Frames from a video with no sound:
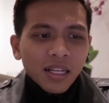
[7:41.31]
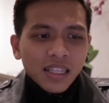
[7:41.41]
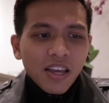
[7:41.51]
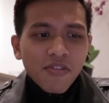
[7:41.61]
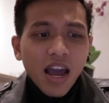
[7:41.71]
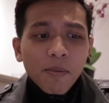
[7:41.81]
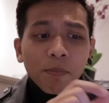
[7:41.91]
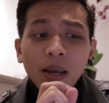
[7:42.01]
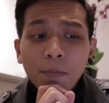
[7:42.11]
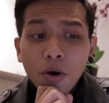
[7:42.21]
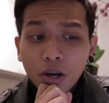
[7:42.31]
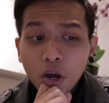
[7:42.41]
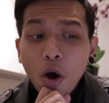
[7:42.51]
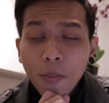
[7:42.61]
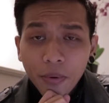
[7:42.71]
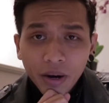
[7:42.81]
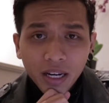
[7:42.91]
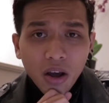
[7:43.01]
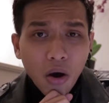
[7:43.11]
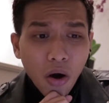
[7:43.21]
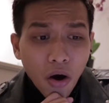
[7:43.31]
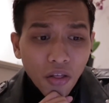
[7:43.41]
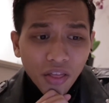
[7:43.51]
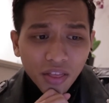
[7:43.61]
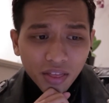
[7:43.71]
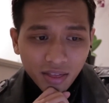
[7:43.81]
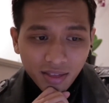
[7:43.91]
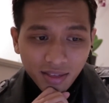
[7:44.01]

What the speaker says: Thief and pickpocket operate on